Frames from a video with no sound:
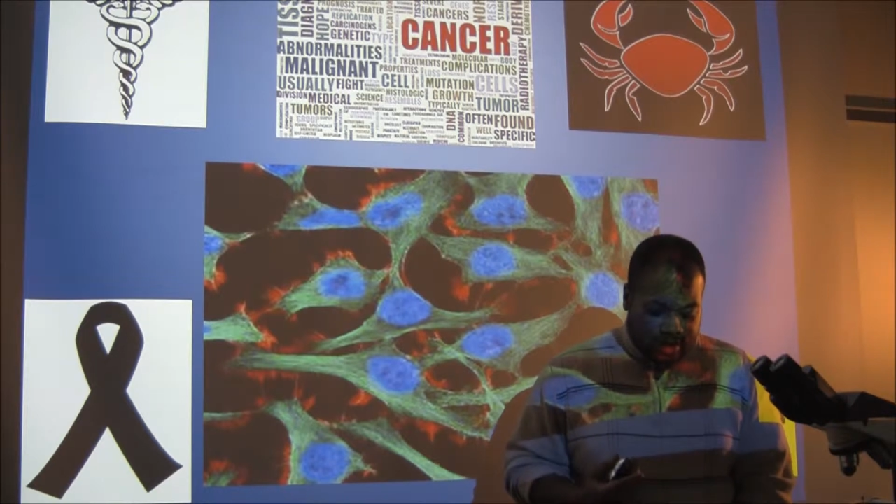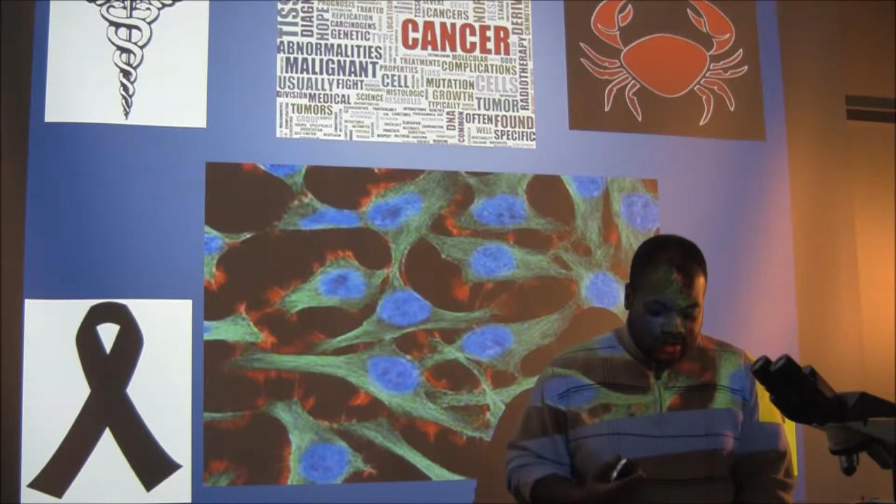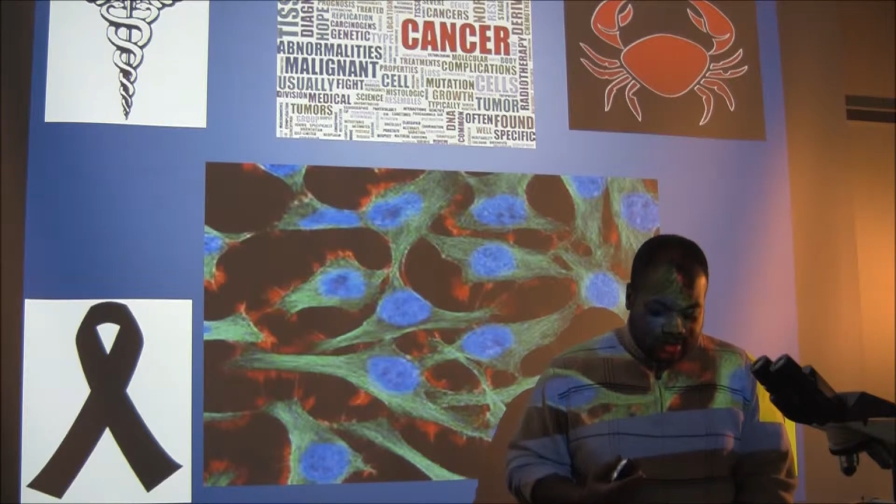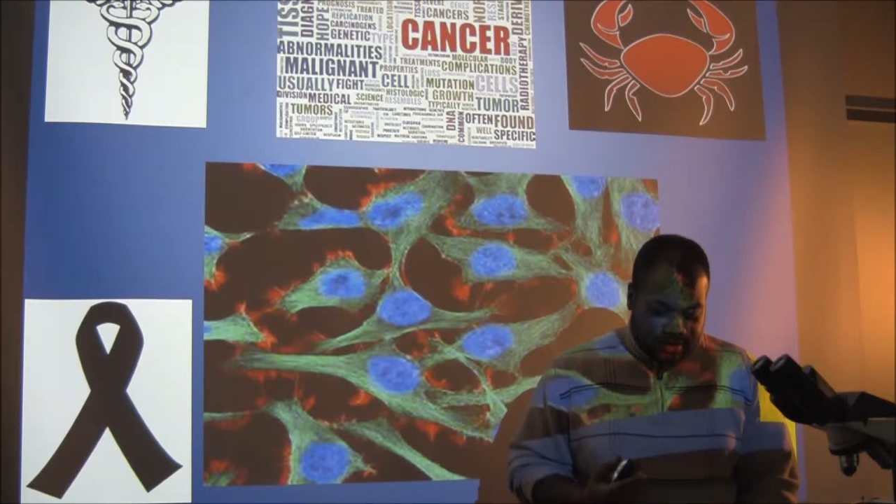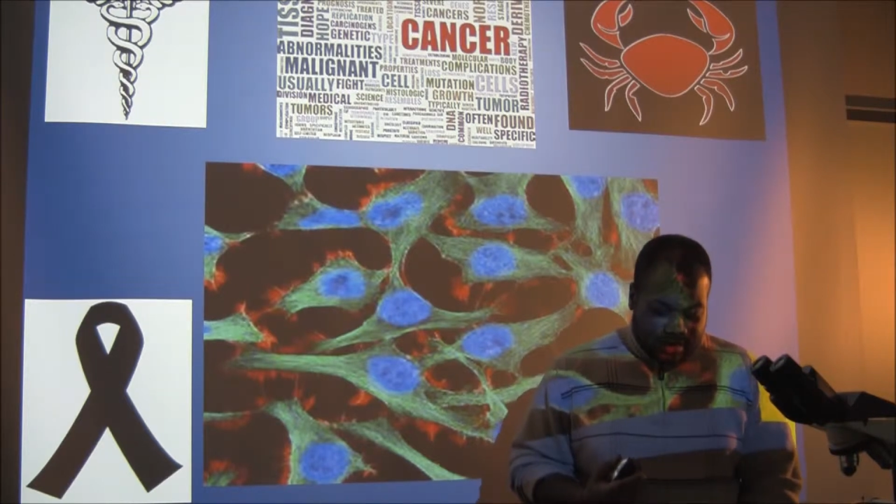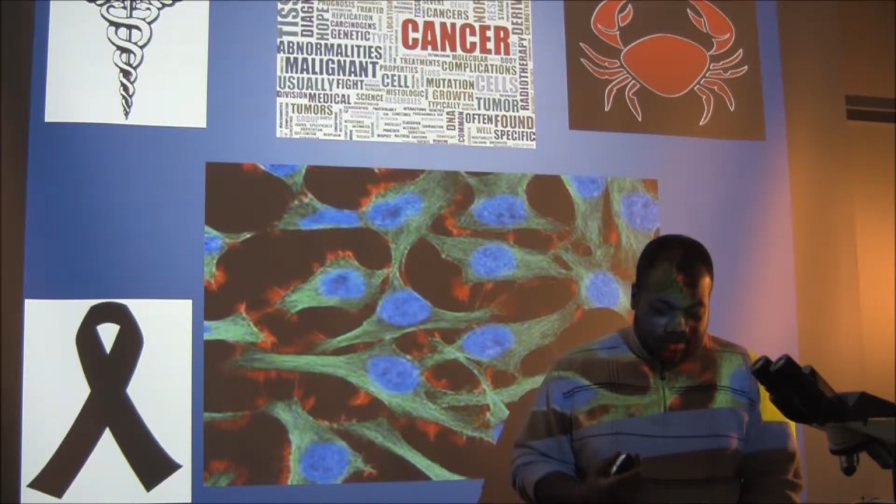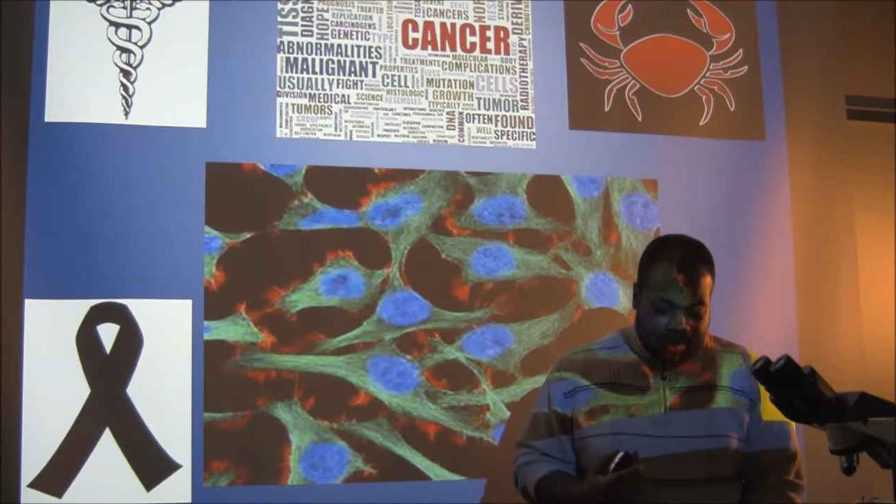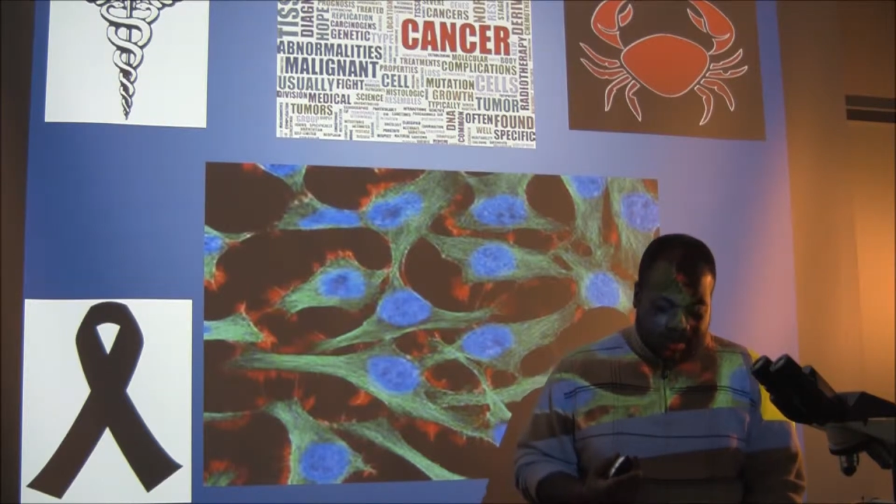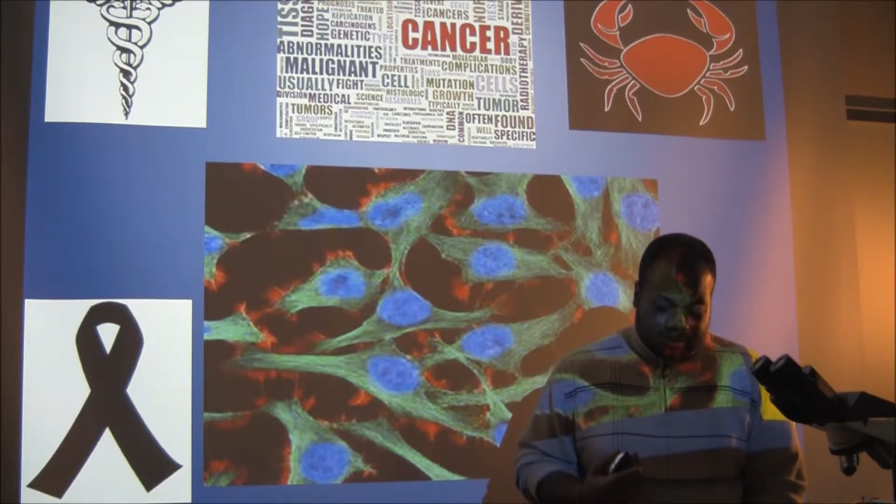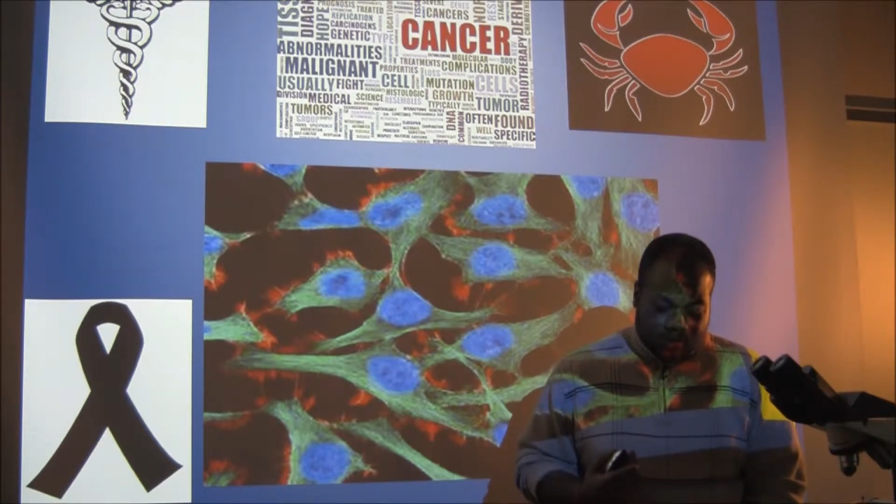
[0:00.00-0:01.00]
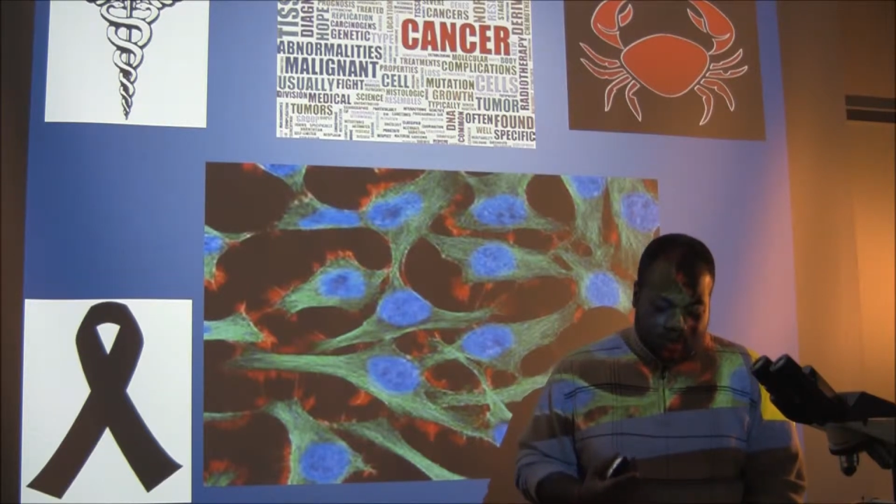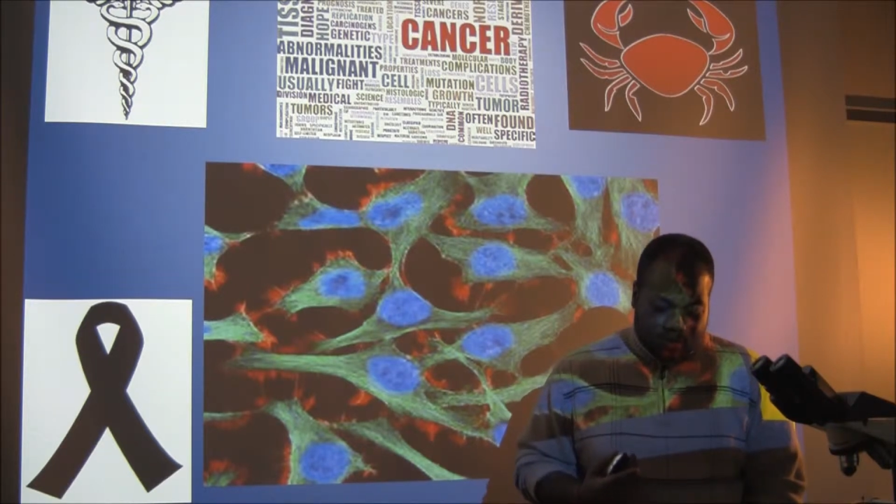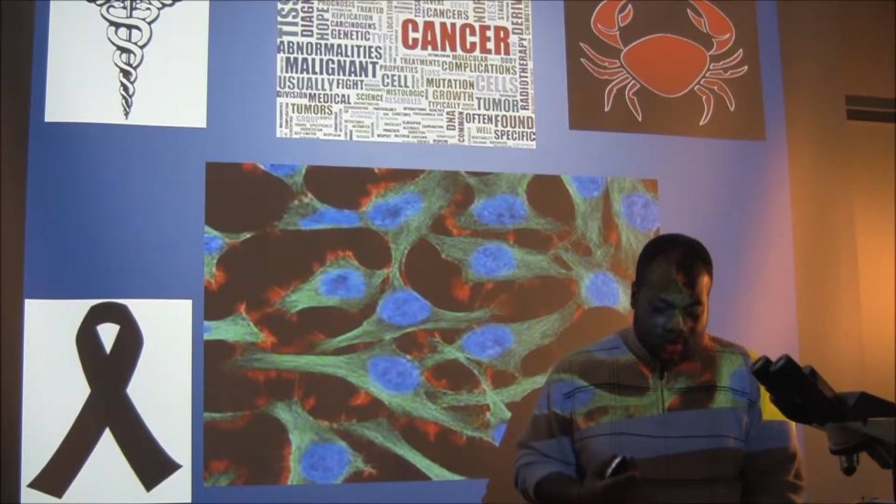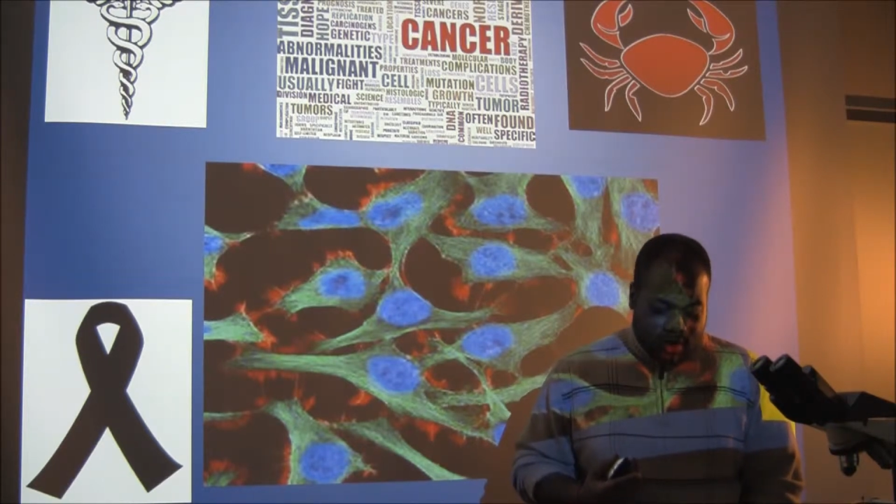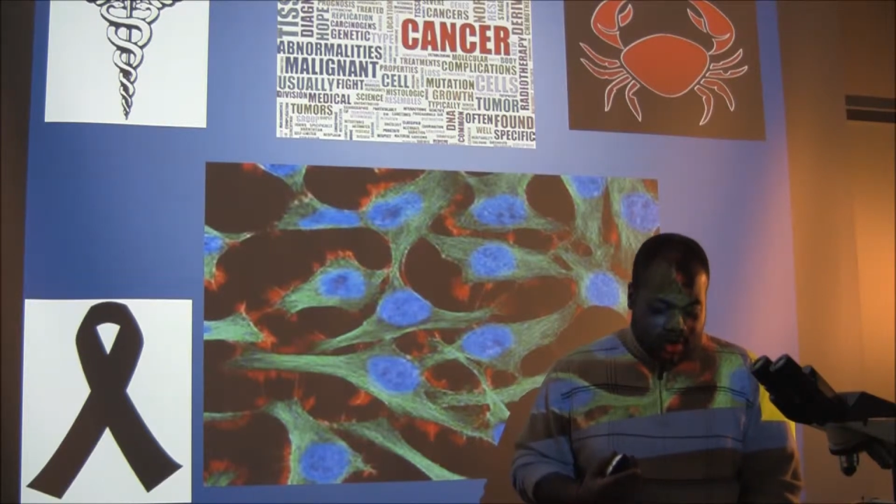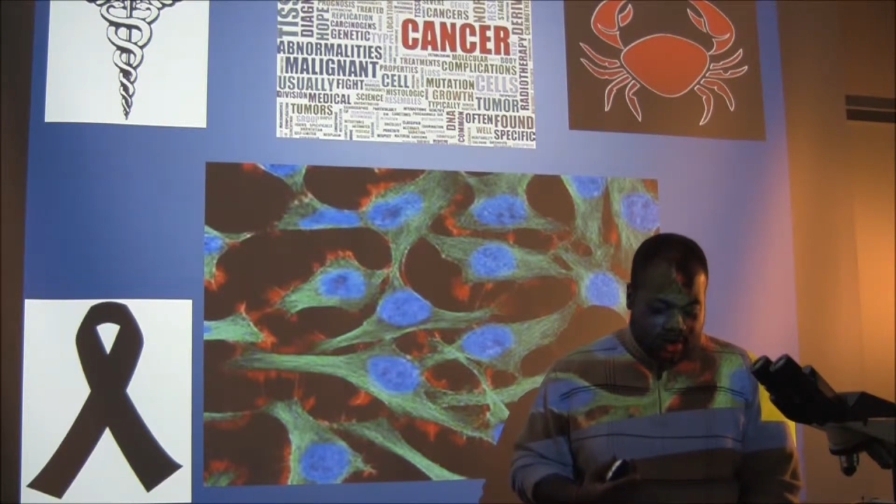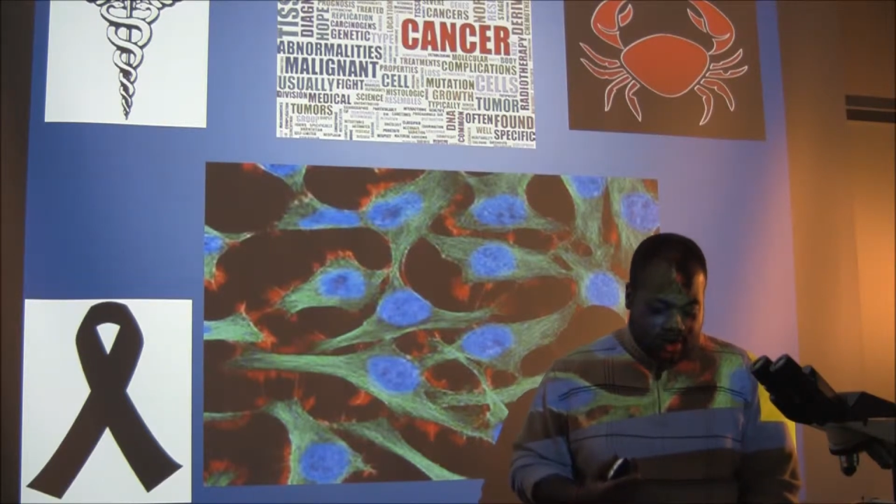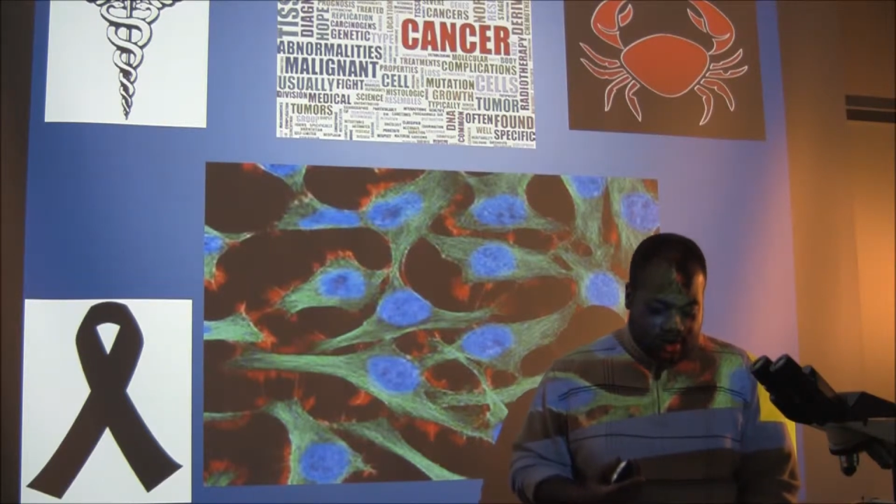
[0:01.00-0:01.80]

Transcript: cancer in pets more and more each